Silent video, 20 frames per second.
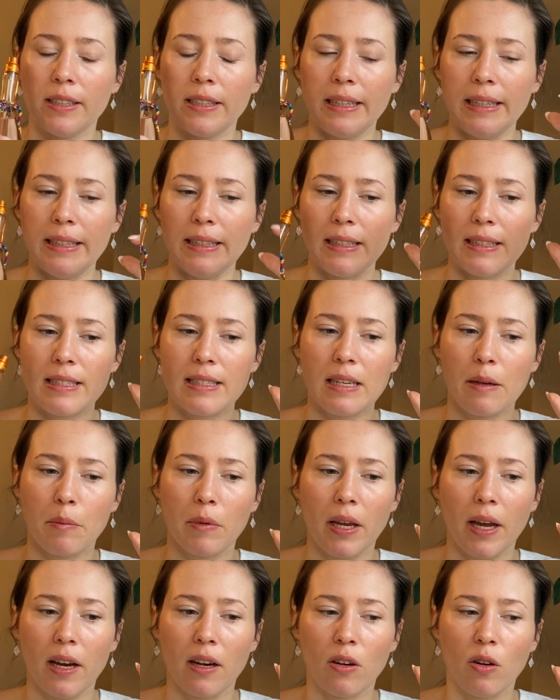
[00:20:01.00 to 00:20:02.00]
in the same
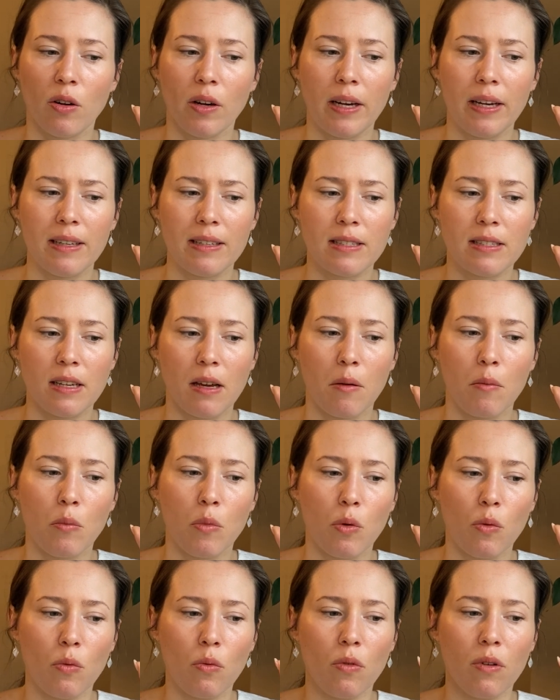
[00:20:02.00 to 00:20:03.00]
category, and
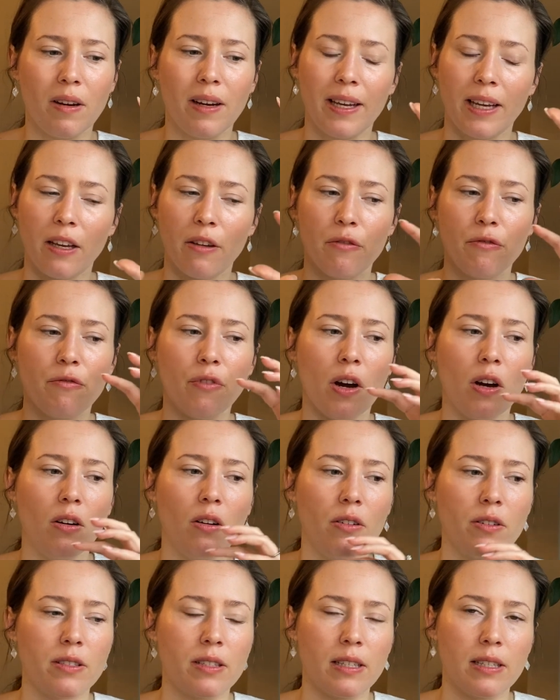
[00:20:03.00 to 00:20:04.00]
some, like, it
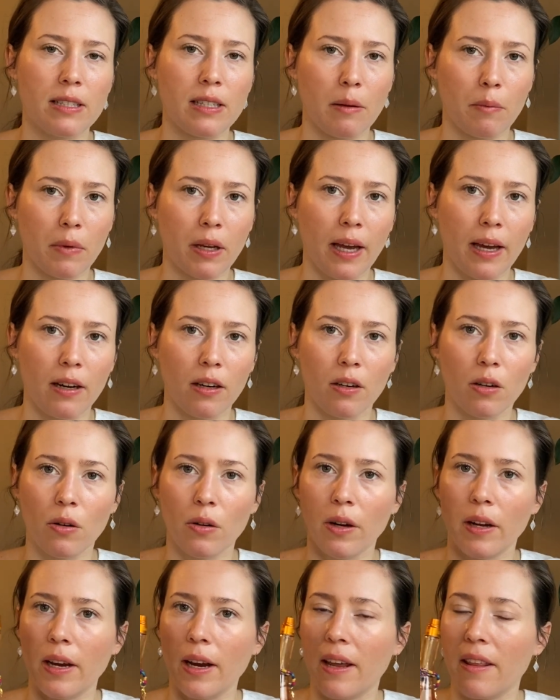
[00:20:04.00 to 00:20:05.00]
follows the same
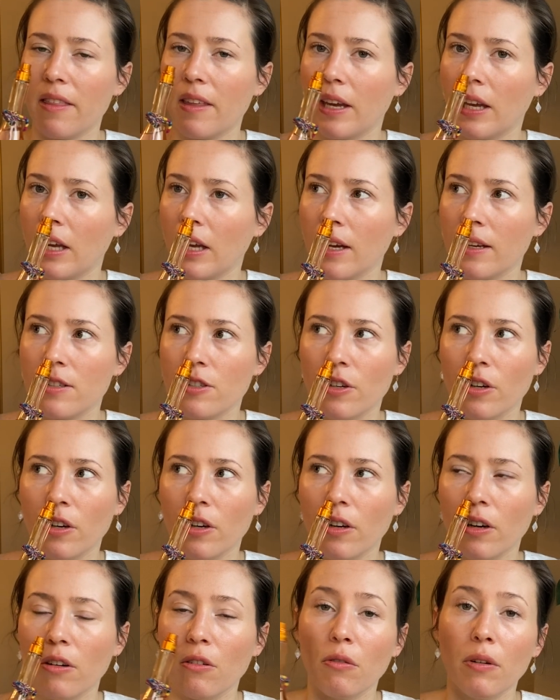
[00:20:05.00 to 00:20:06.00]
category, I think, as
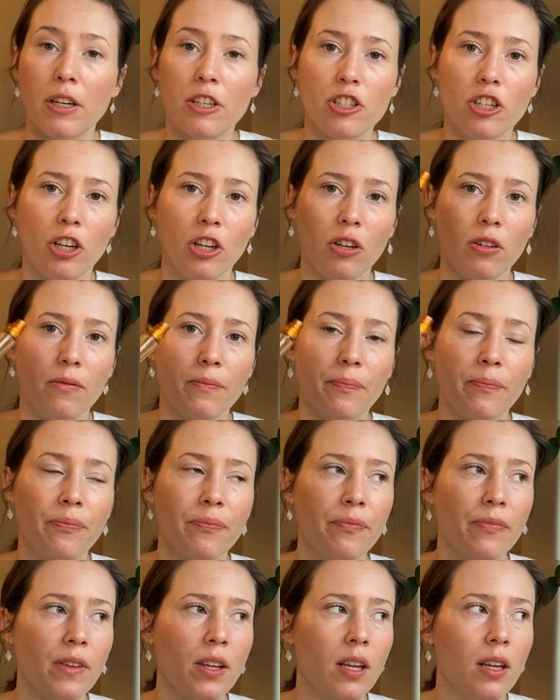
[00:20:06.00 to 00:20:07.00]
her original
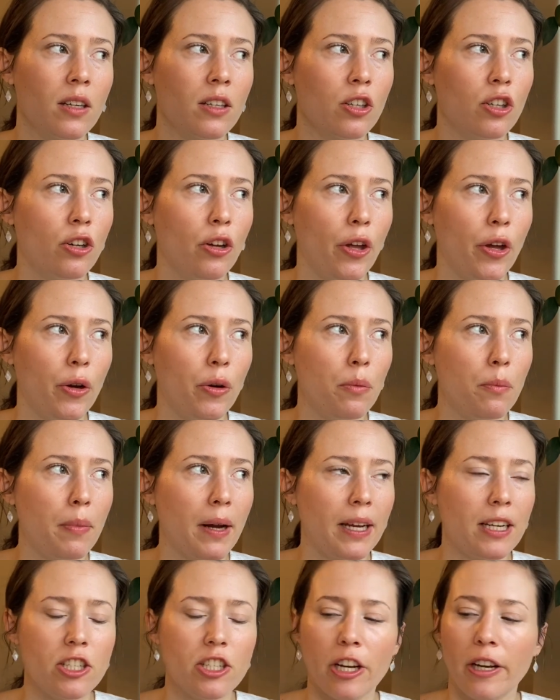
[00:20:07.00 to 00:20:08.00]
Glow
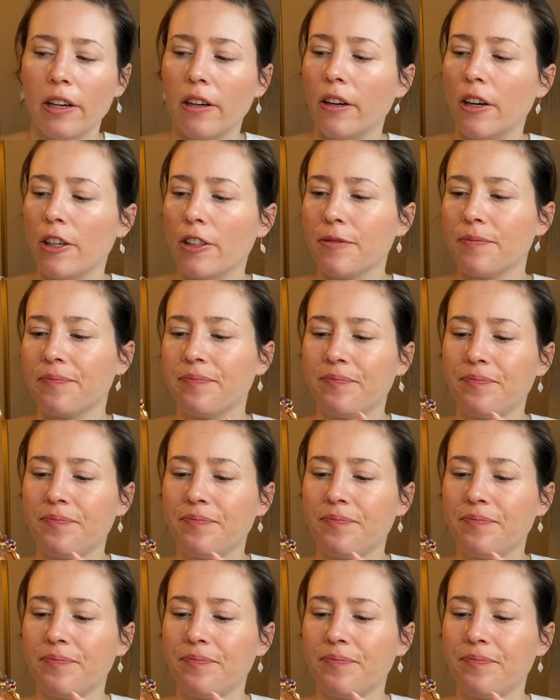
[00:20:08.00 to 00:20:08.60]
by JLo.